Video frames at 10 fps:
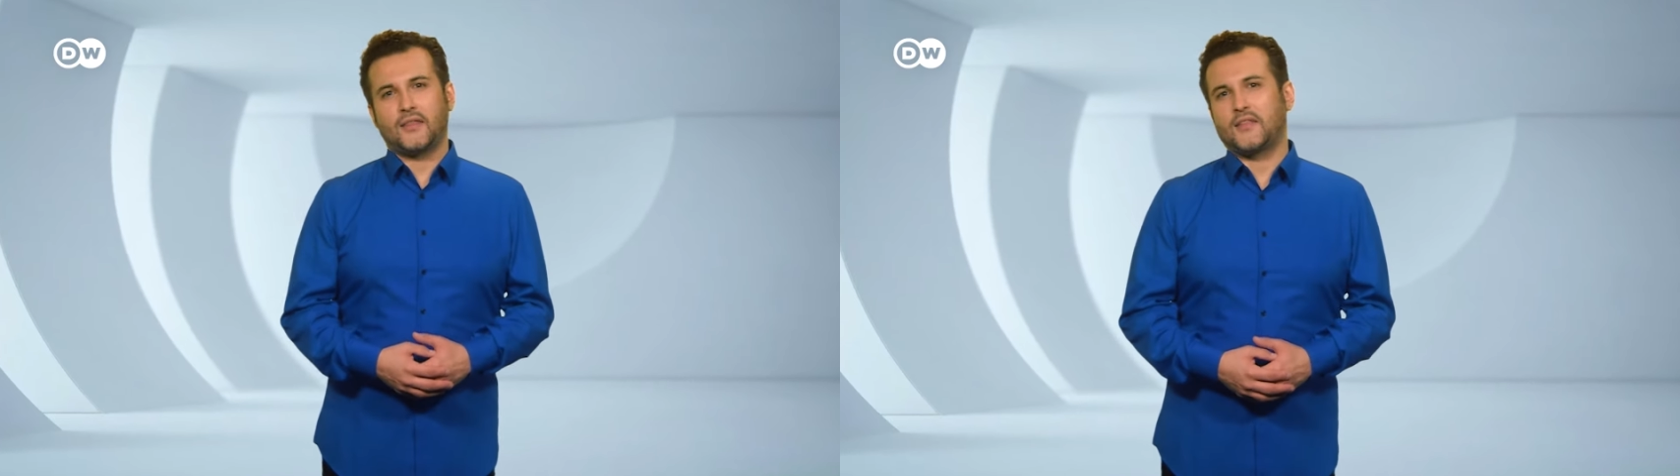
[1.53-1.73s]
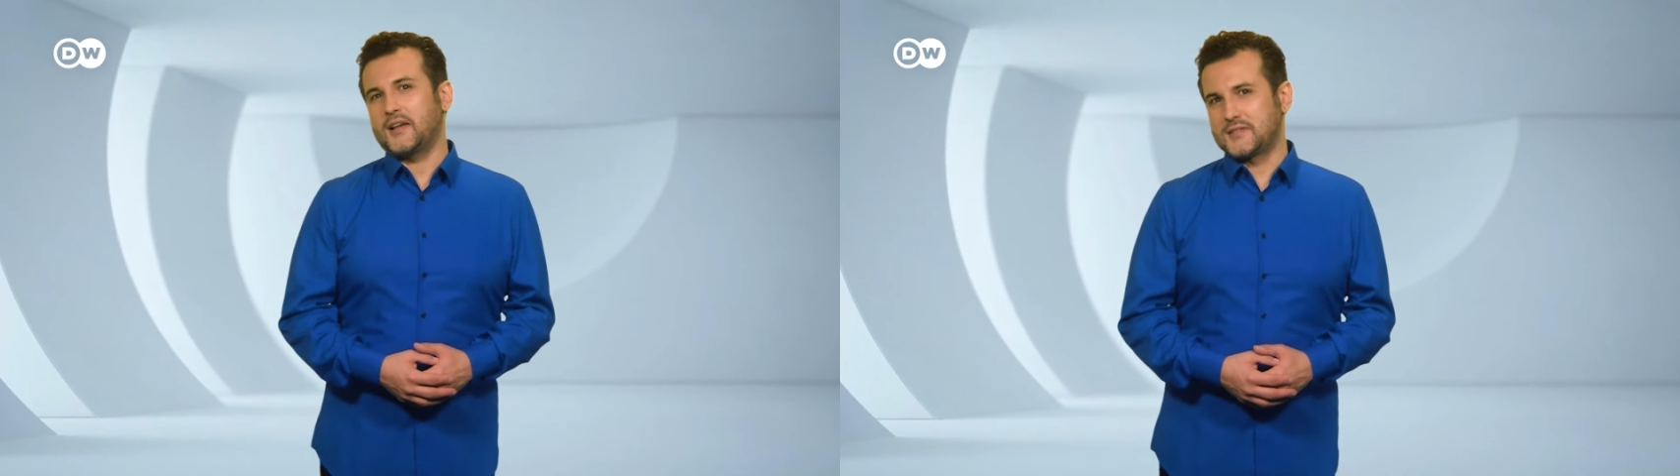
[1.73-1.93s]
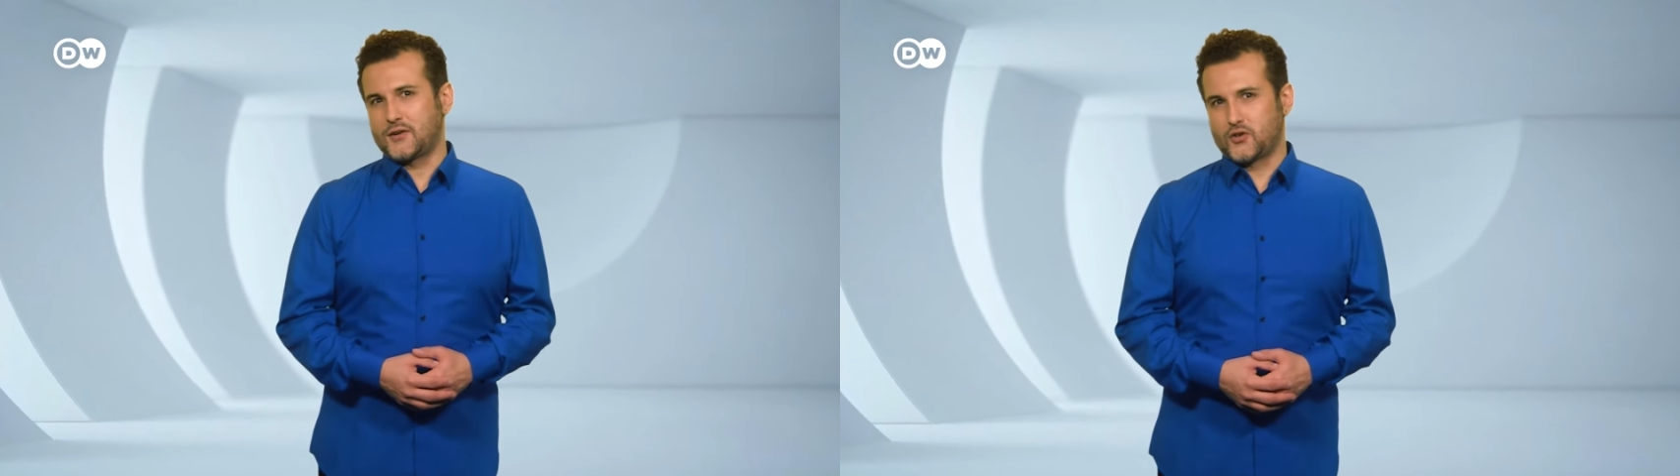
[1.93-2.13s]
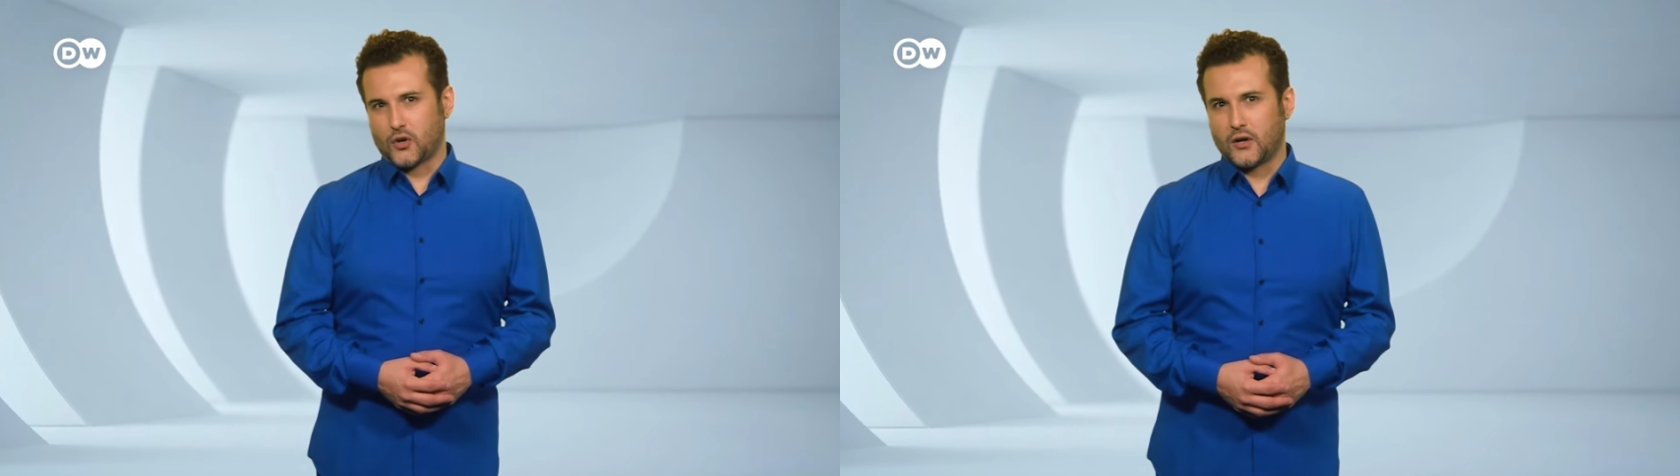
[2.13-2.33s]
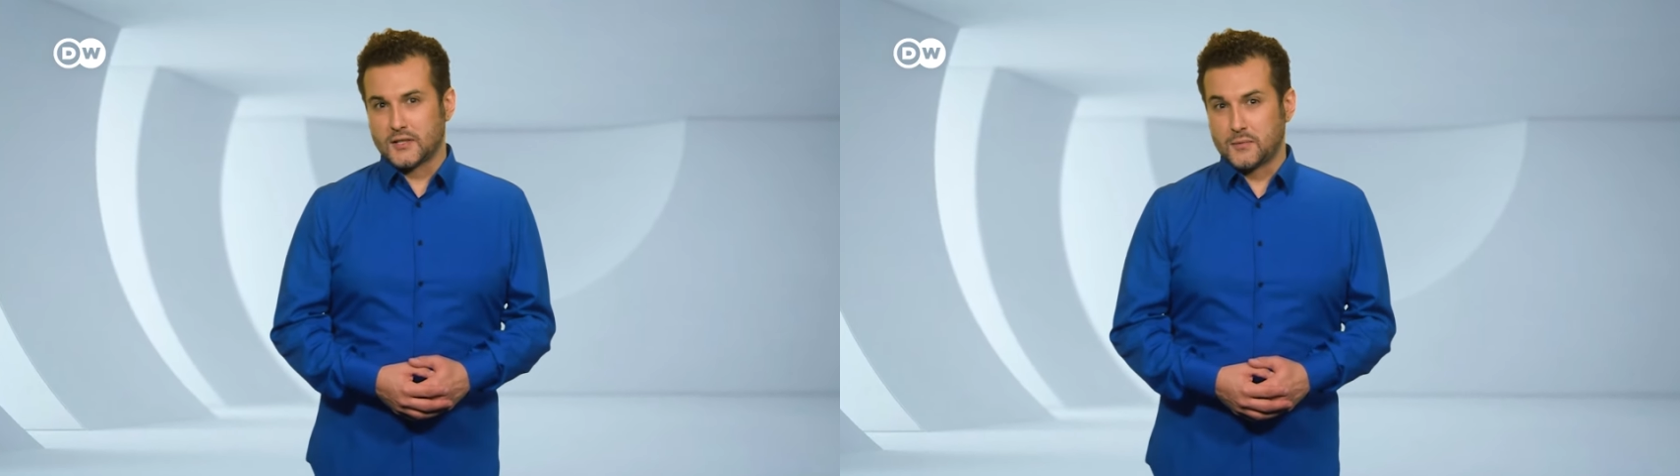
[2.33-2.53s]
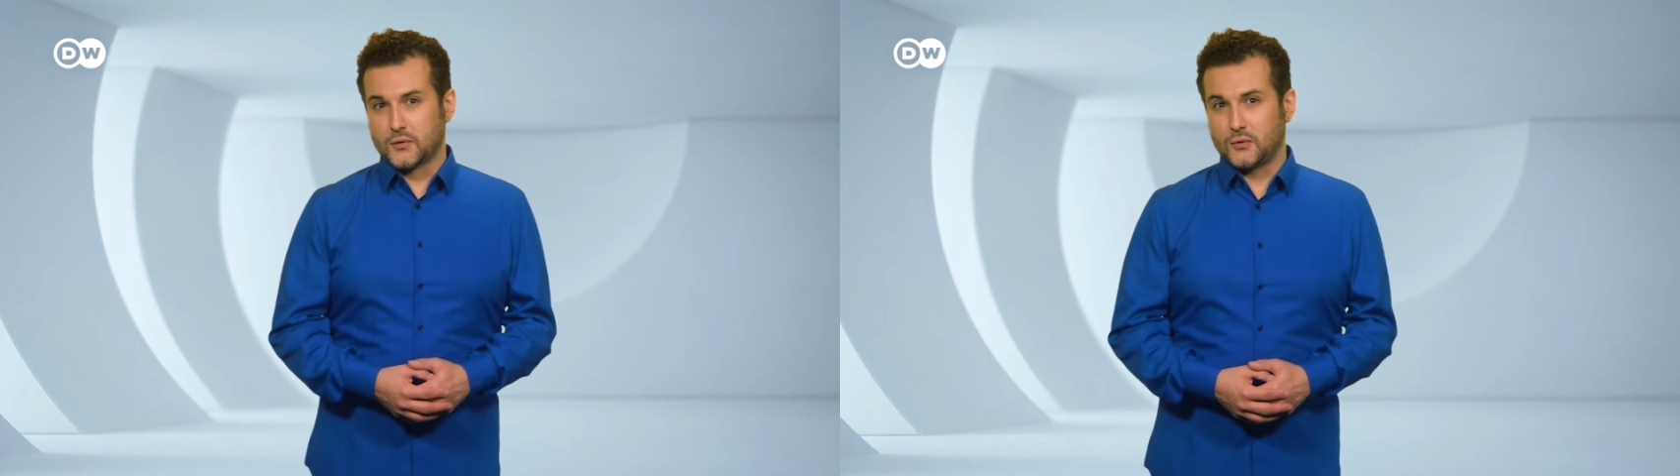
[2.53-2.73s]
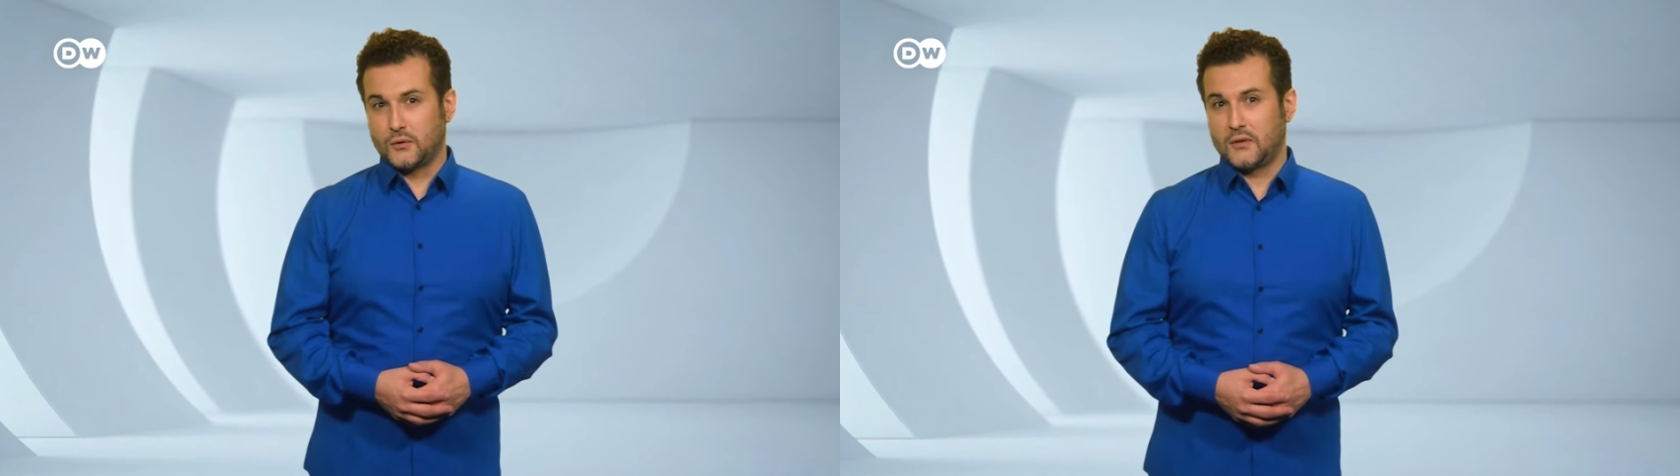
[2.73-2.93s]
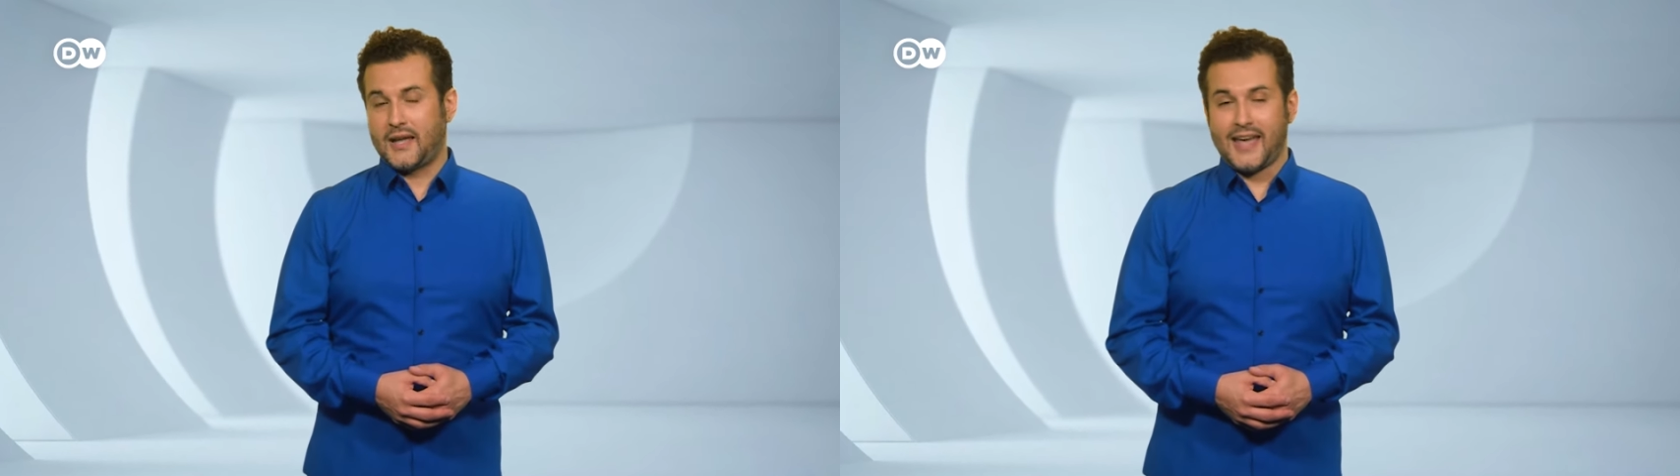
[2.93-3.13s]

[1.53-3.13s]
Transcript: things at journalism school